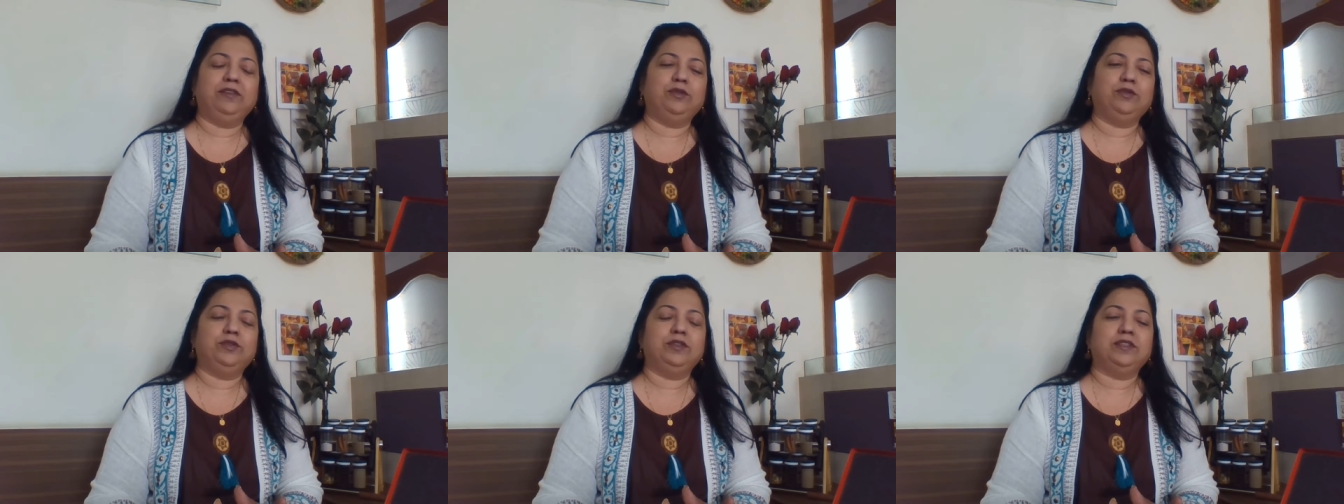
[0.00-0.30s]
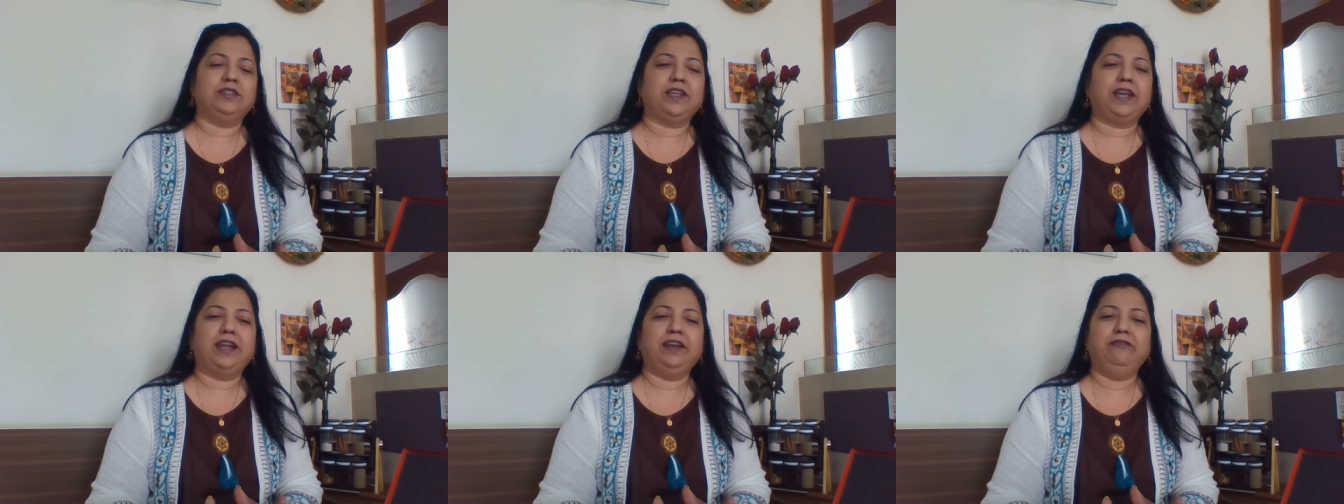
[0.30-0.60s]
It was
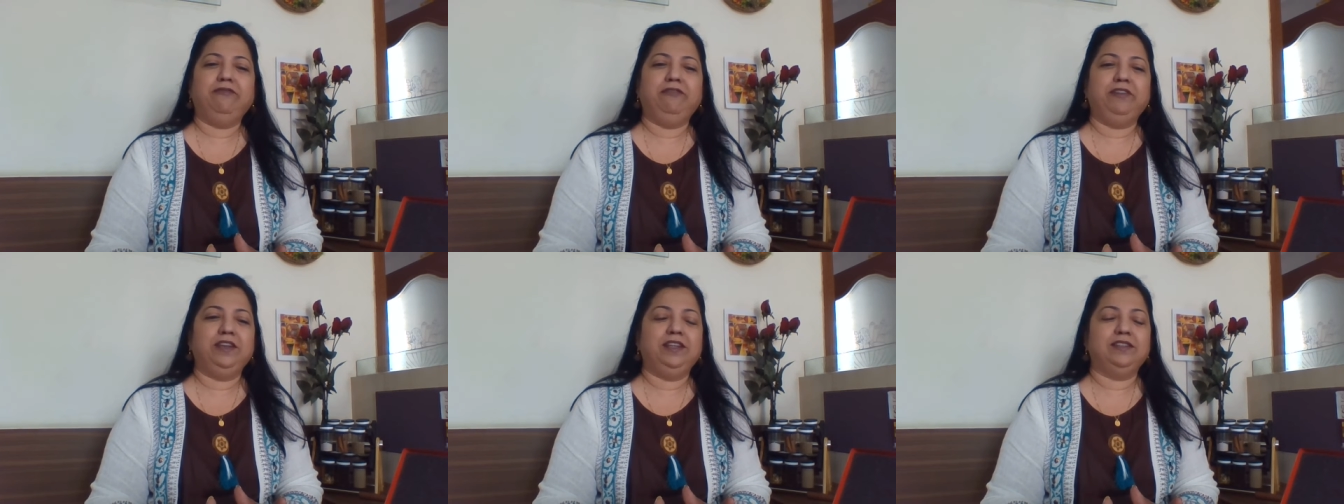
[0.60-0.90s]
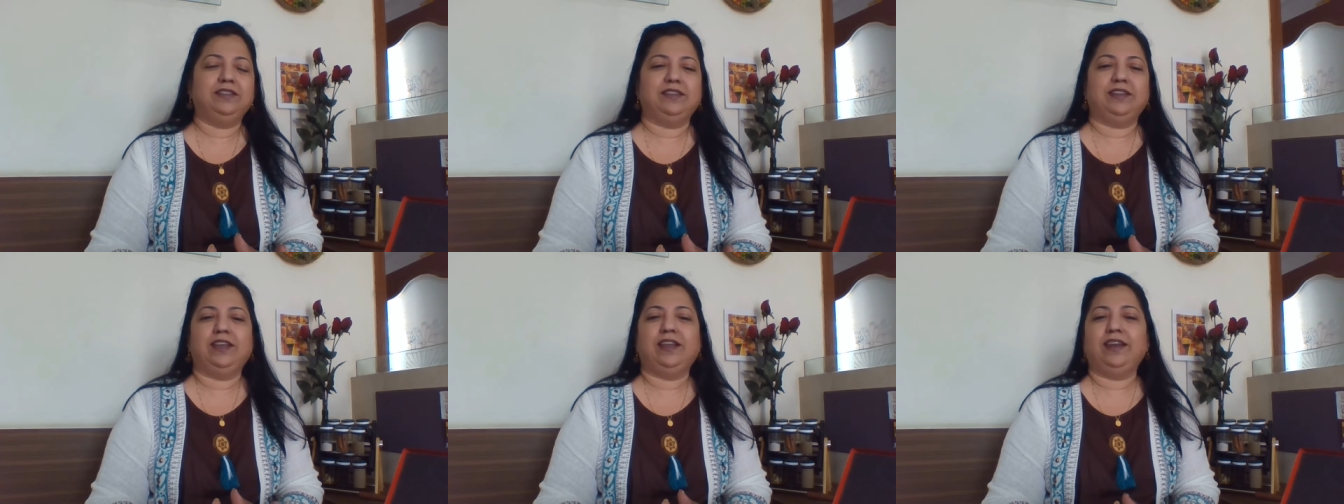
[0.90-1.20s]
a sad
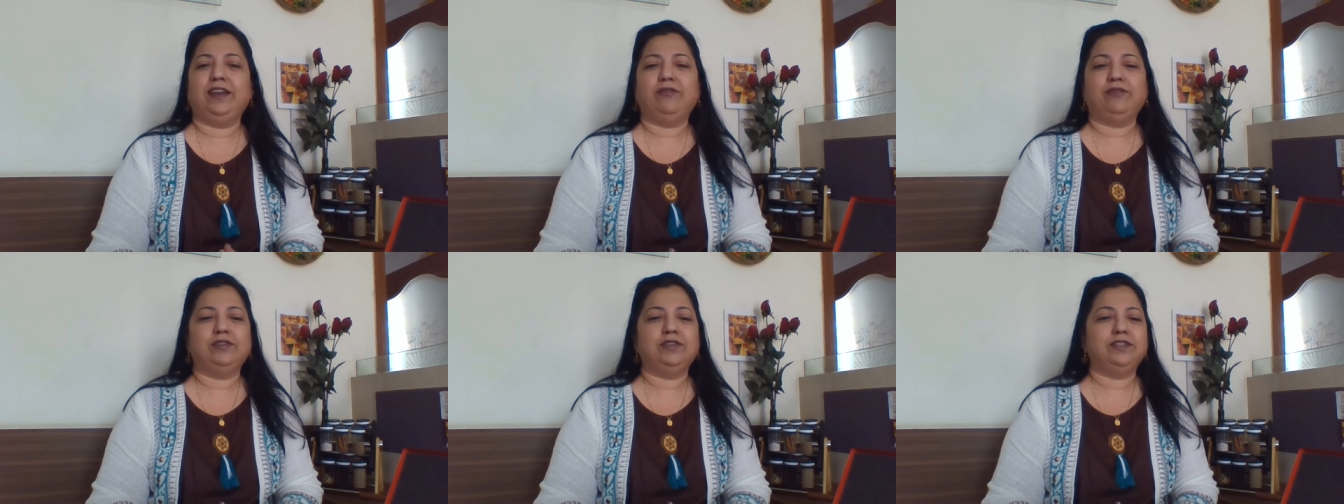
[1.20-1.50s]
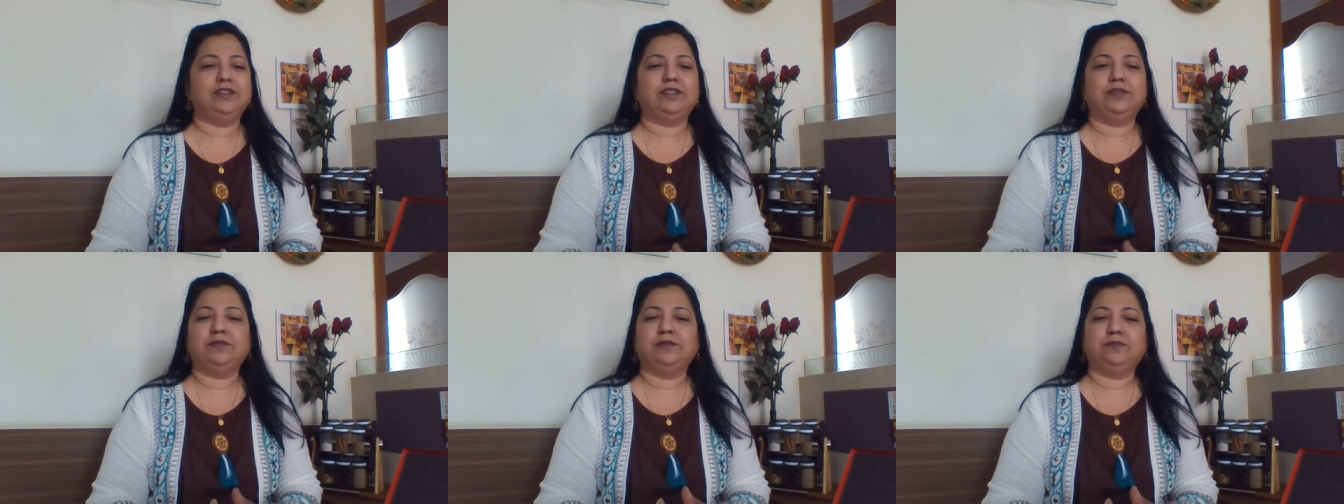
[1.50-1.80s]
phase, and I
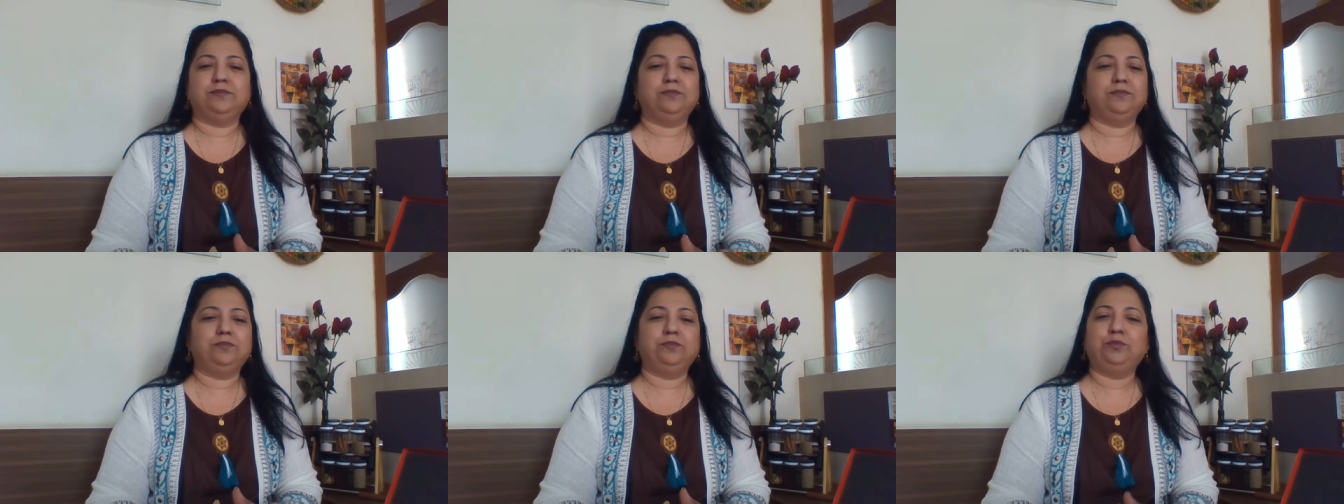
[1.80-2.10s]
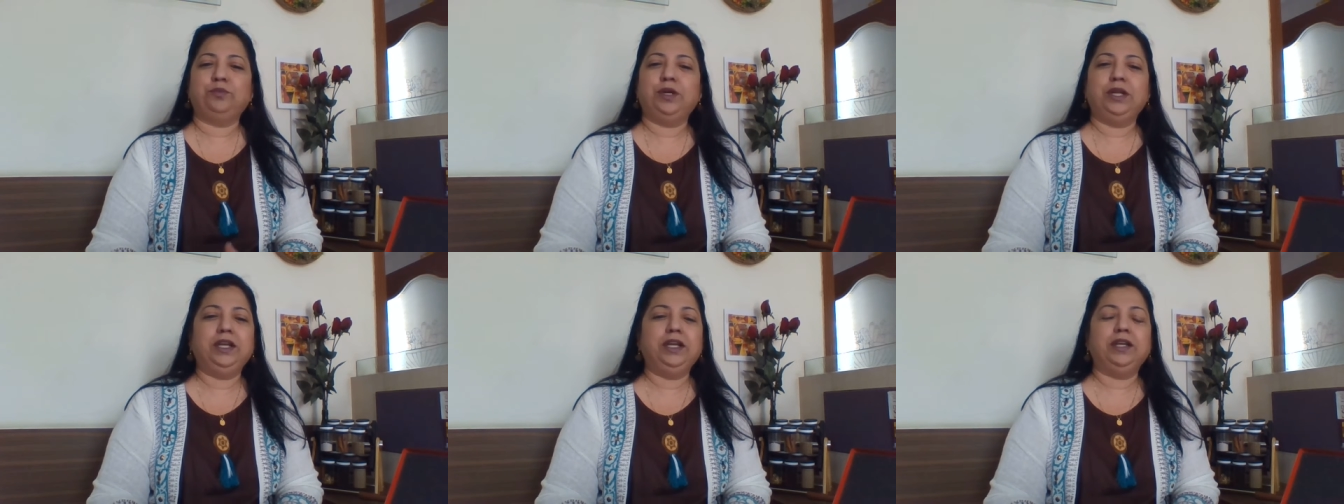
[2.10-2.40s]
was just
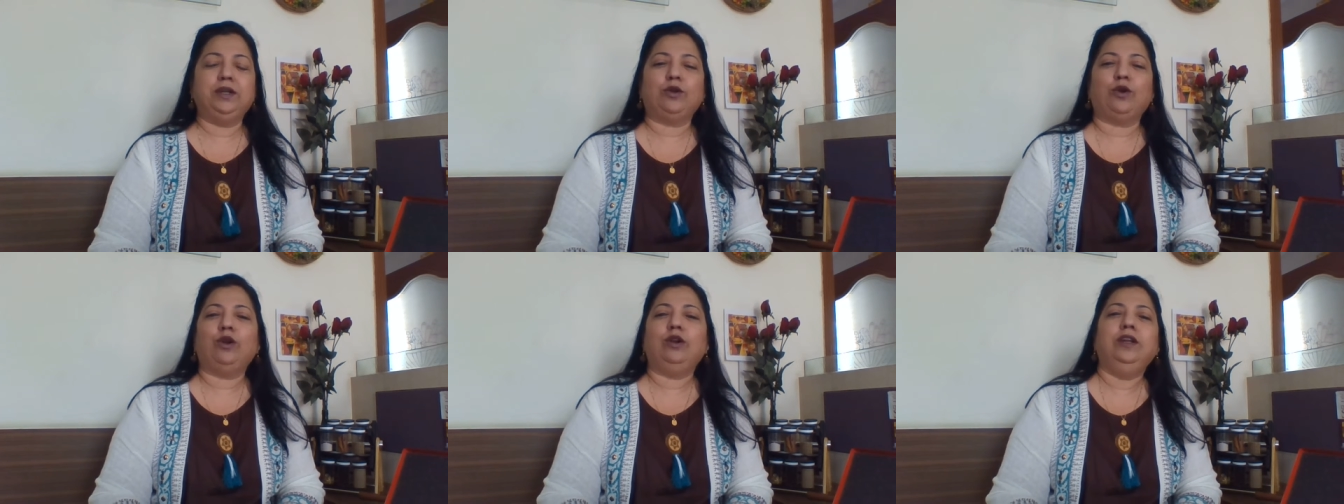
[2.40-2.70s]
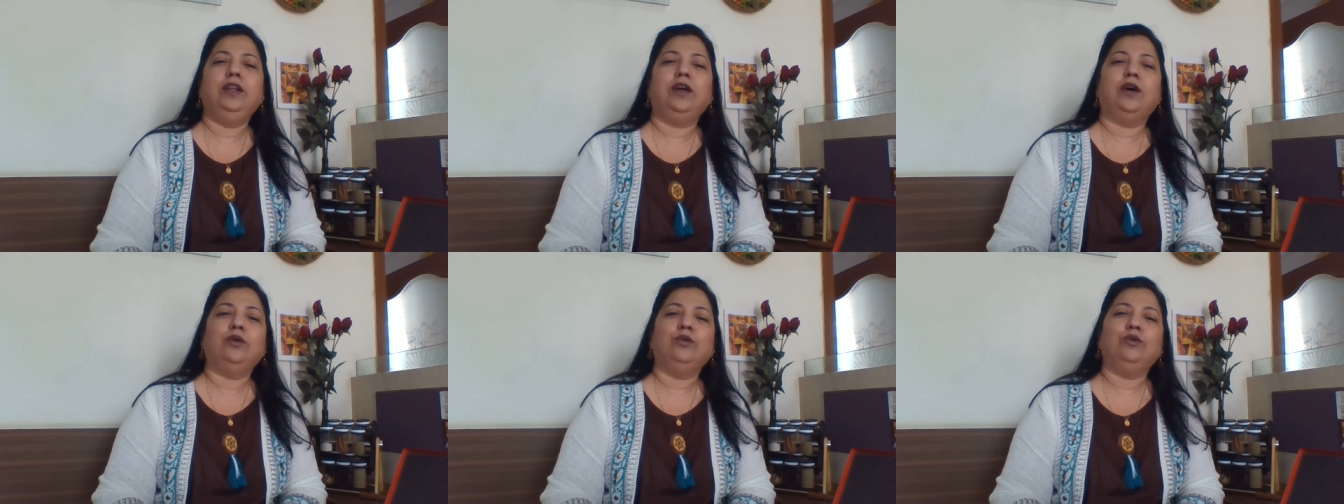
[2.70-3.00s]
putting it
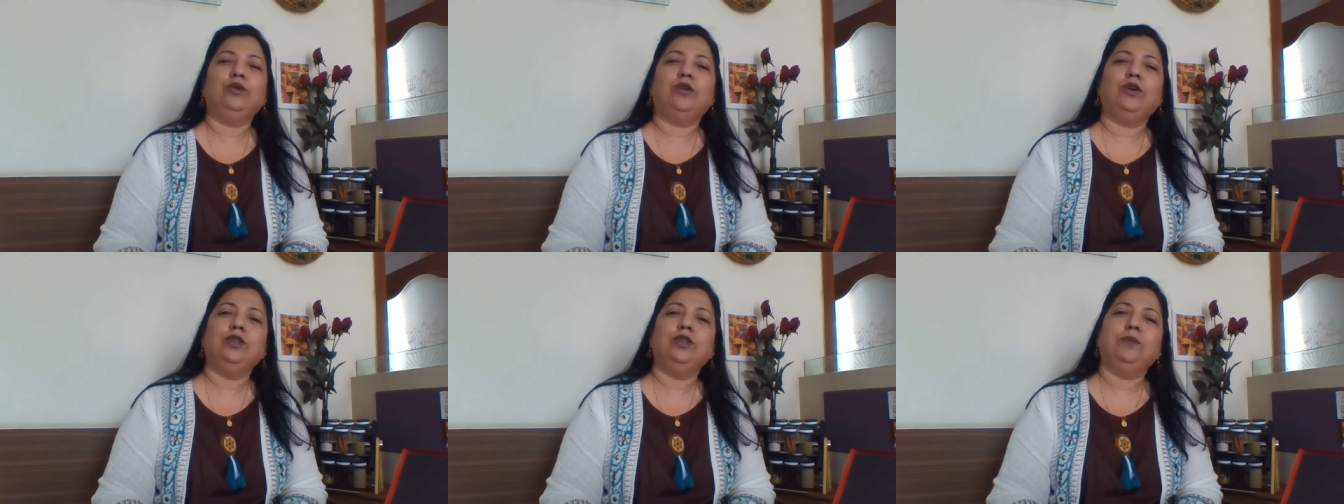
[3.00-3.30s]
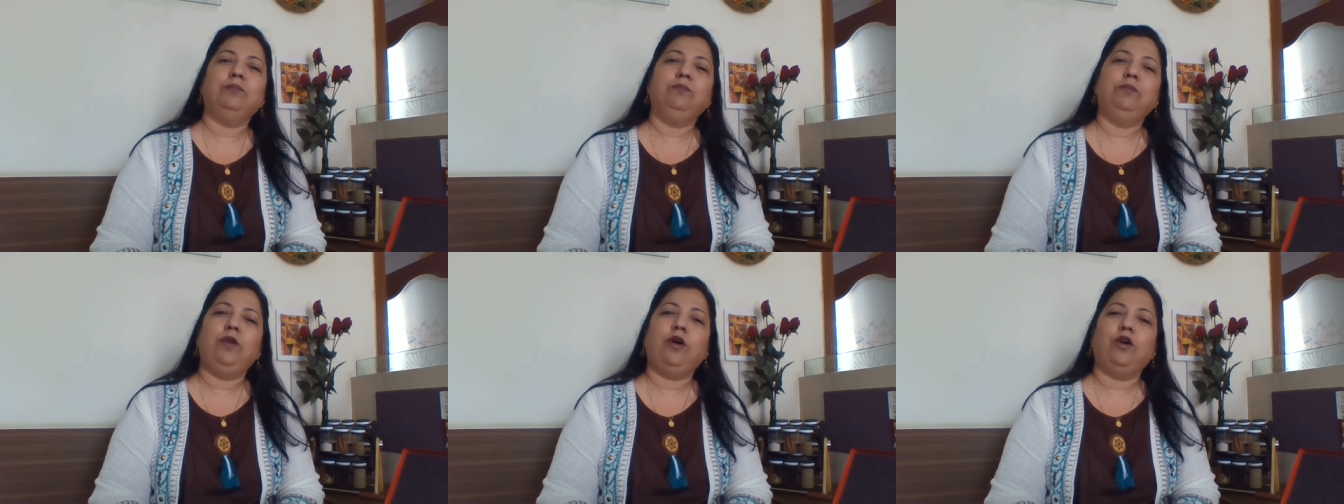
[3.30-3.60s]
all down on
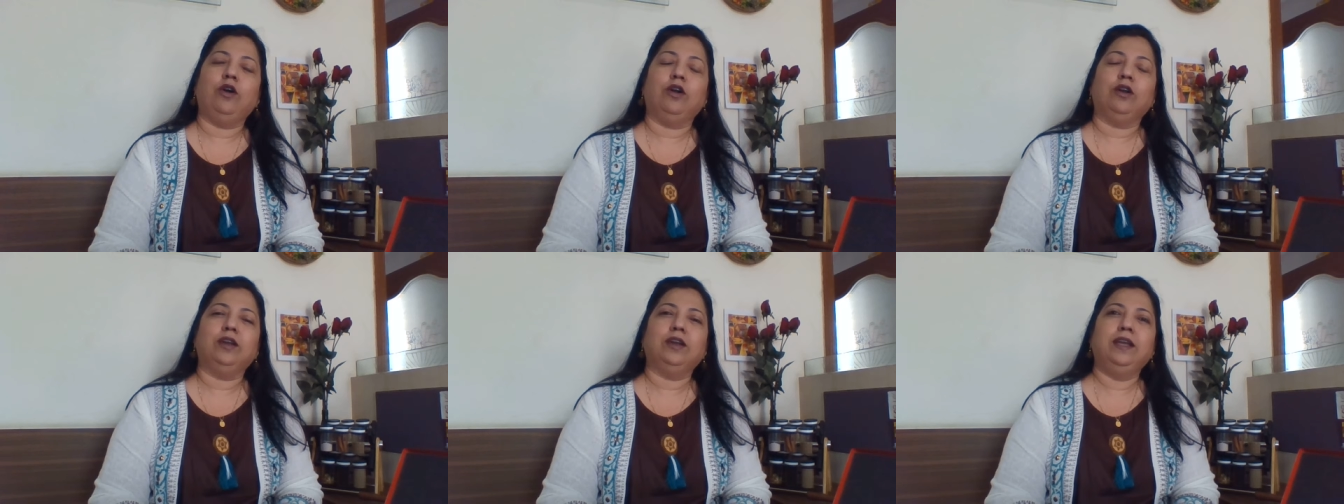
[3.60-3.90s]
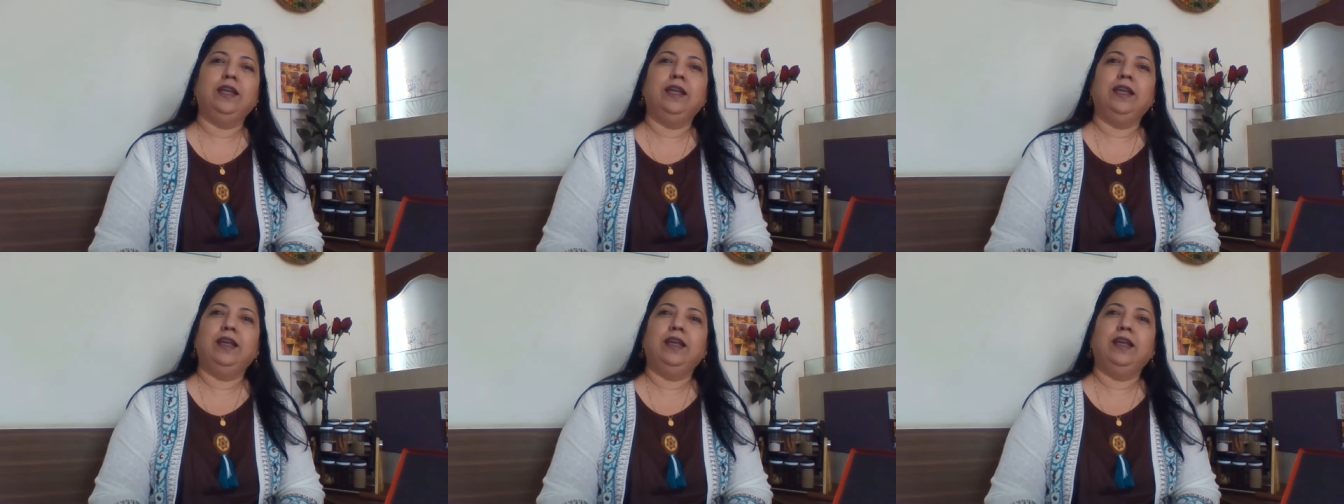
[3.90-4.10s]
the blog.